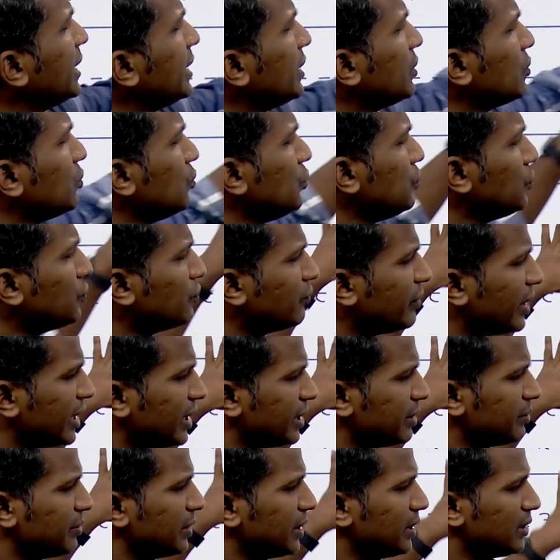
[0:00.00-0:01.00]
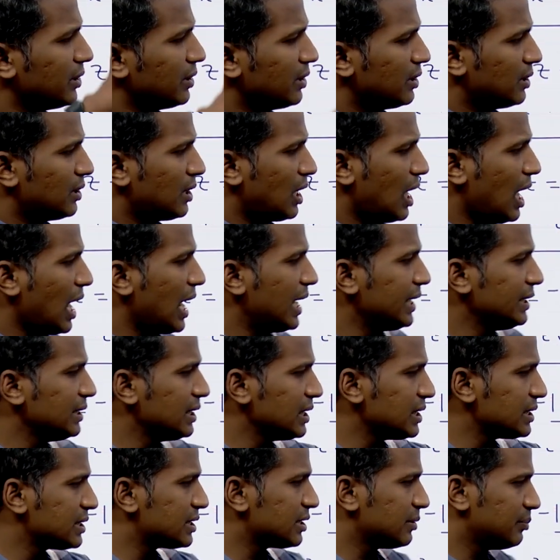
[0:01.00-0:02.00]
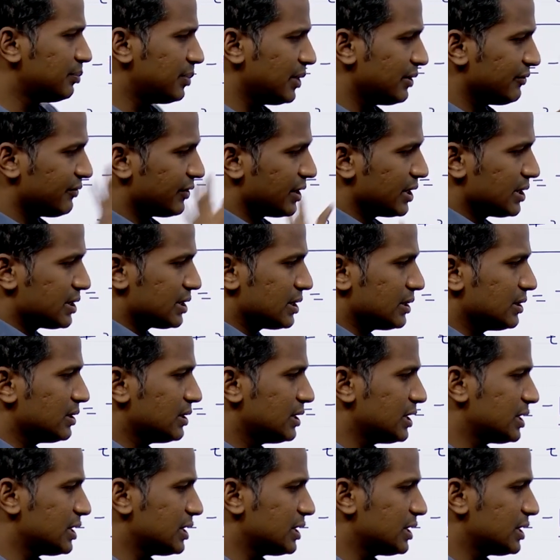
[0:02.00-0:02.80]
into new variable and then simplification,